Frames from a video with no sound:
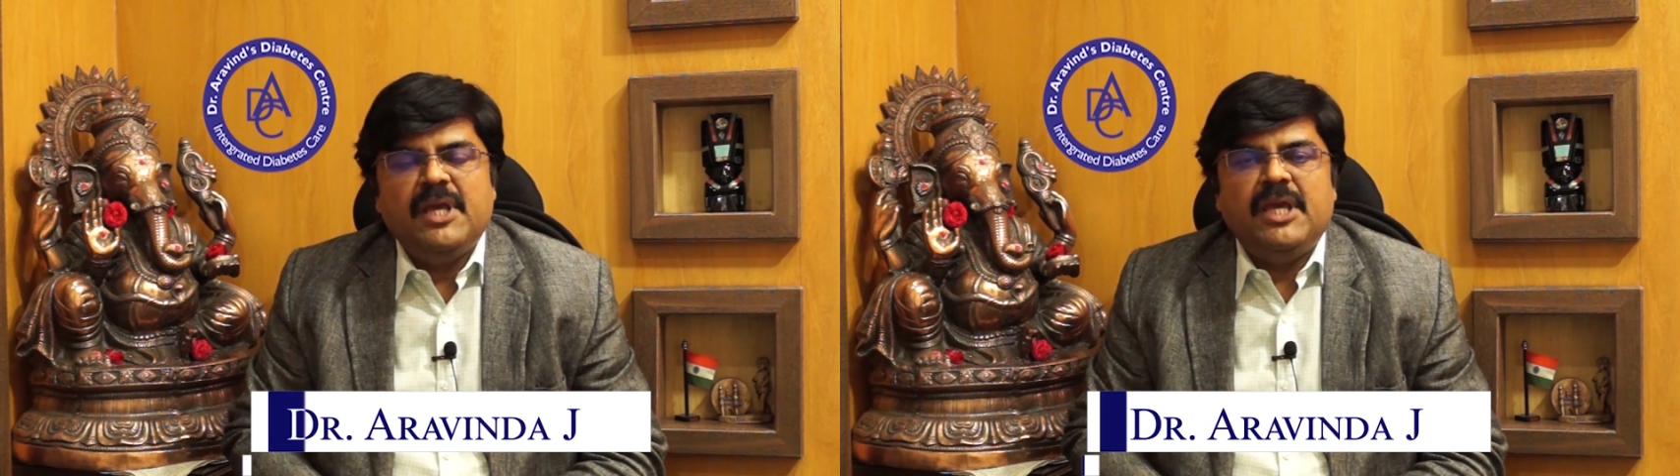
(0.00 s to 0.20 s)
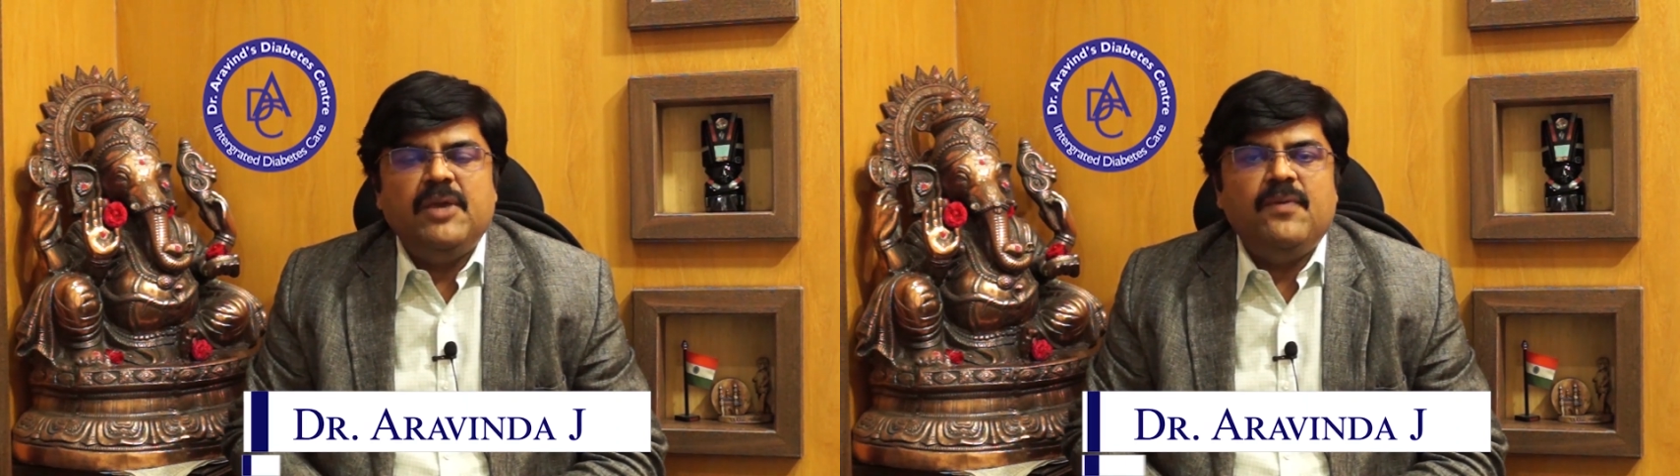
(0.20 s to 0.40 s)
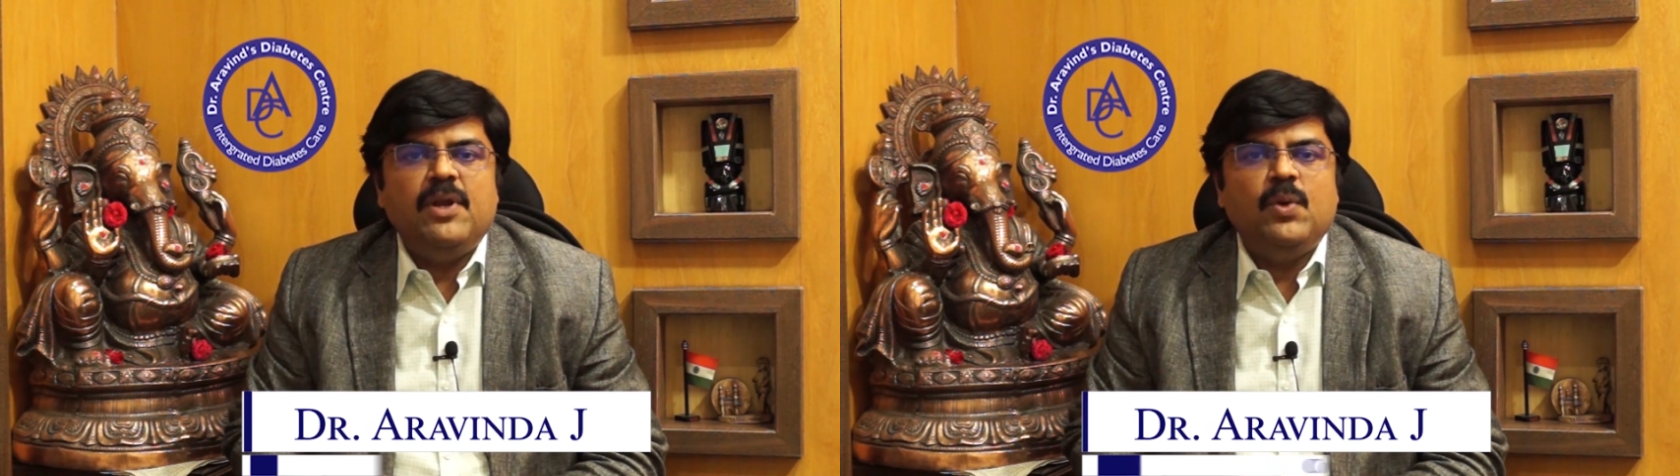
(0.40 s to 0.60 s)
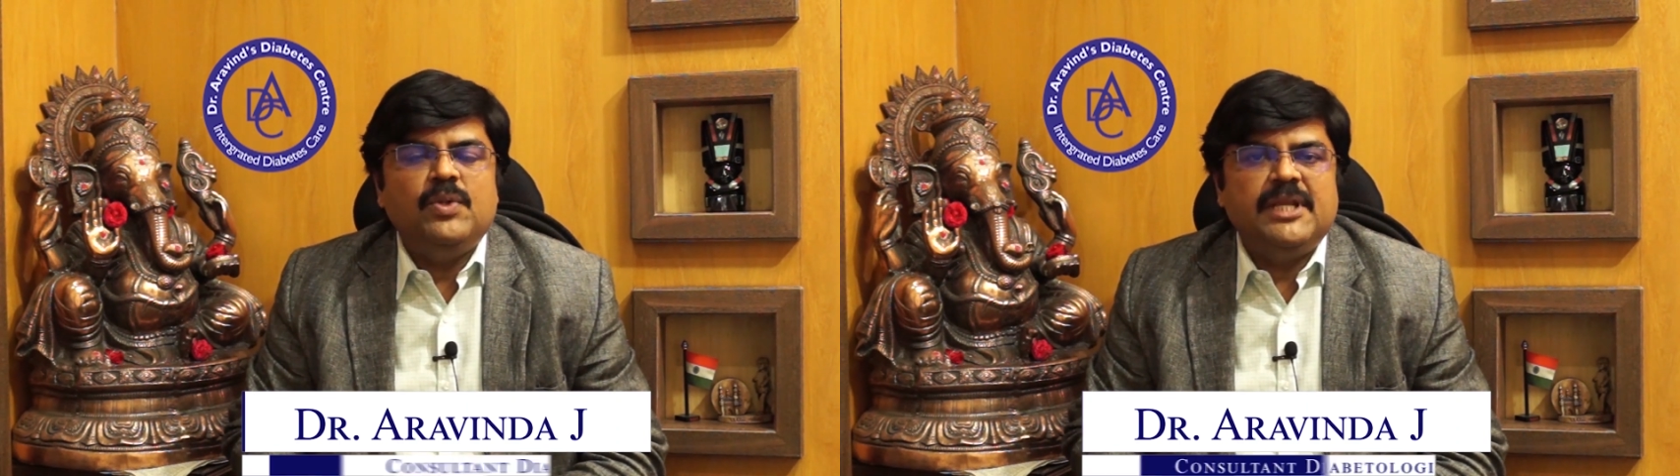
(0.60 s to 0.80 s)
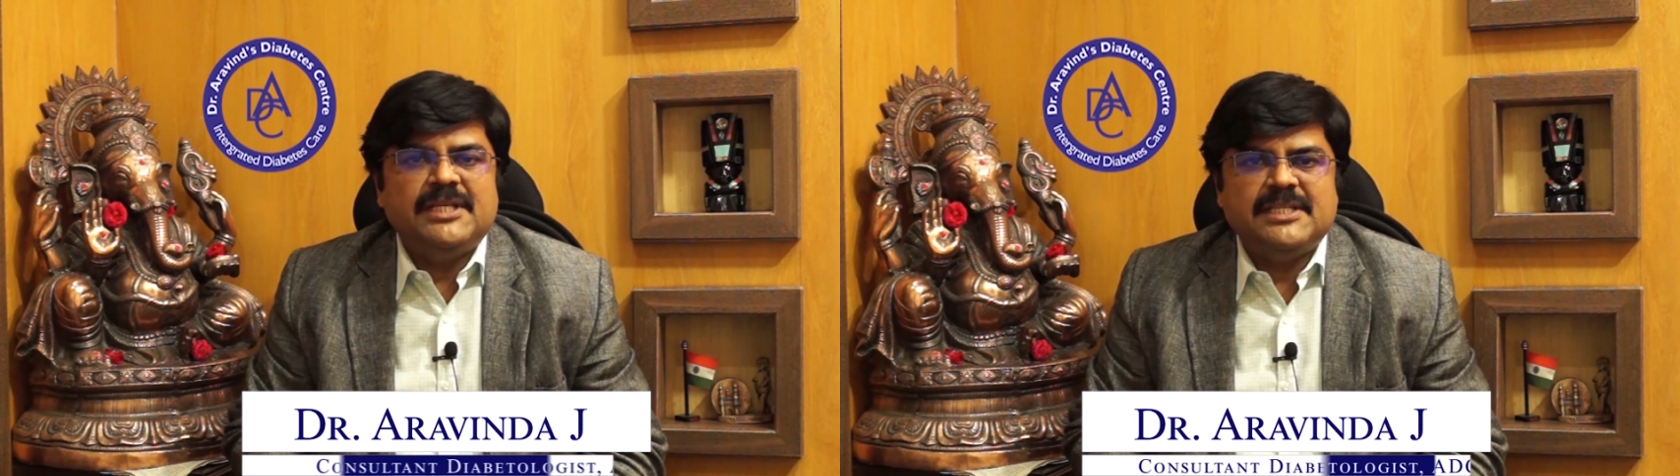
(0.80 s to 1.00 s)
he will do
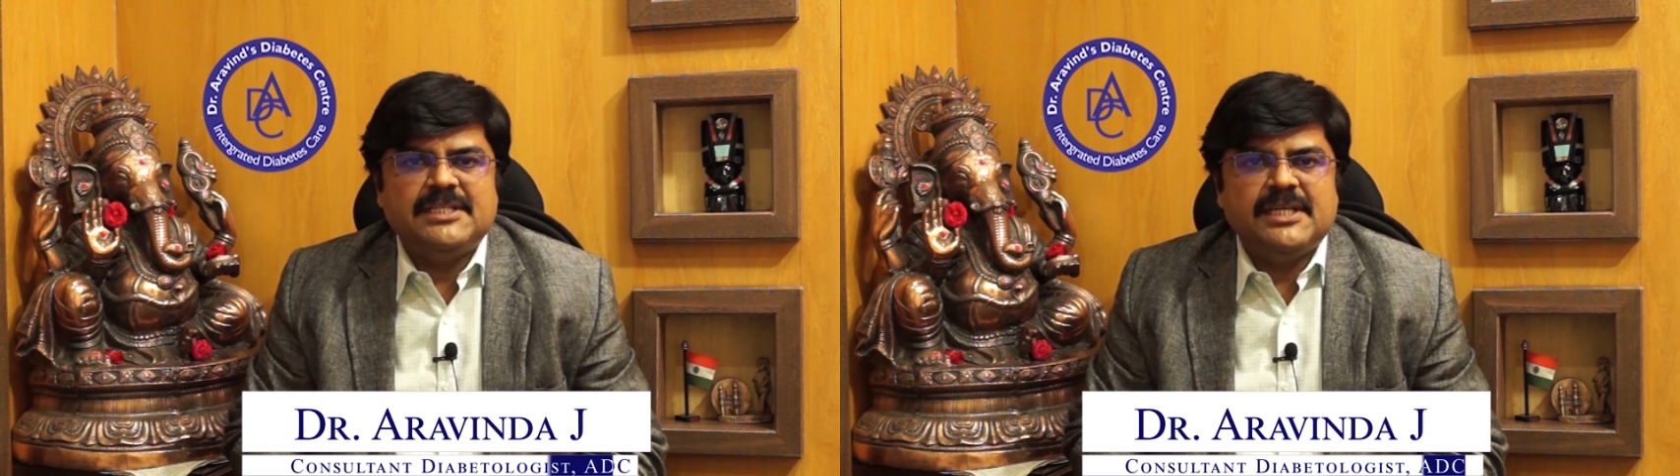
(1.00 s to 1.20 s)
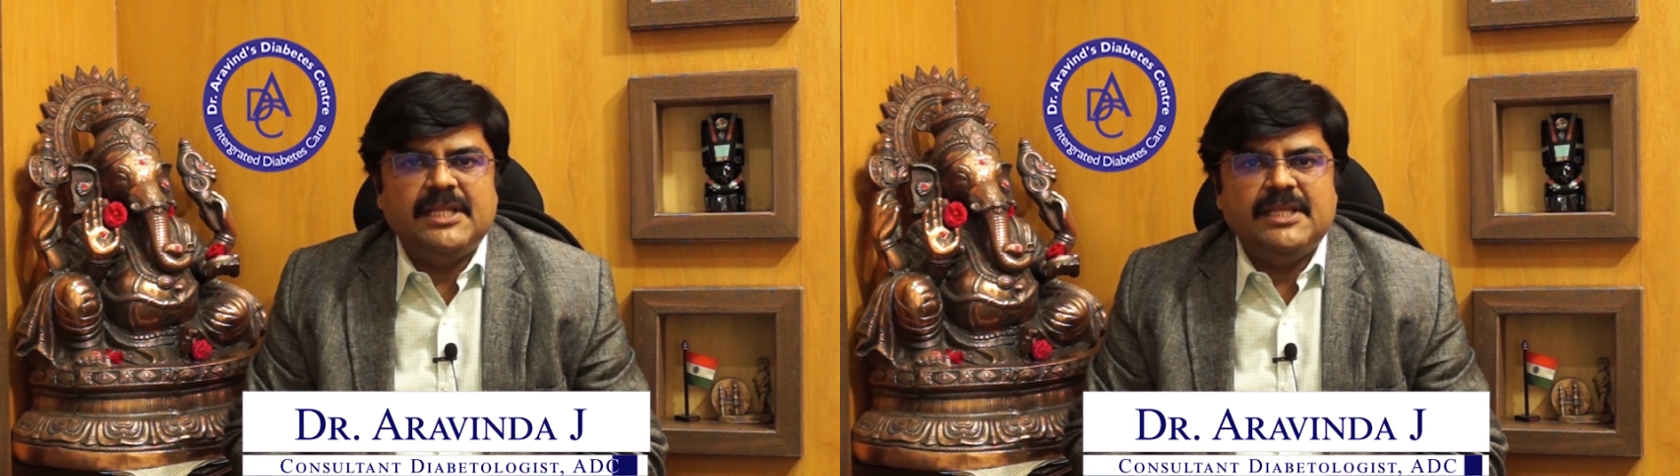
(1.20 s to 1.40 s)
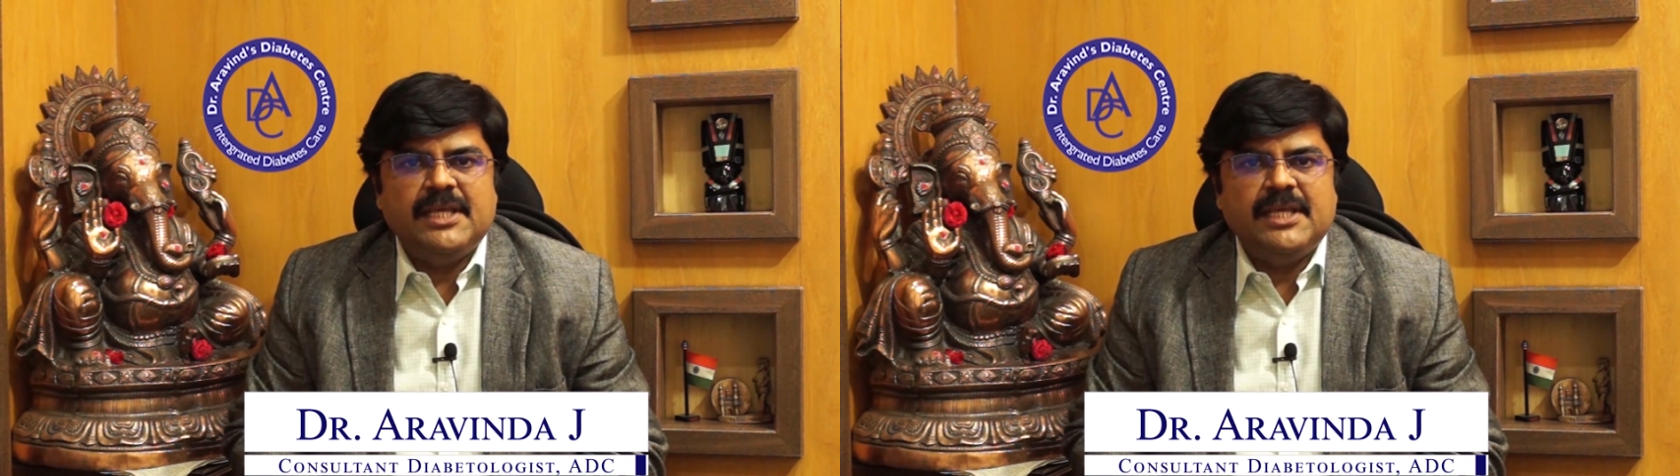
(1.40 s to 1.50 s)
the necessary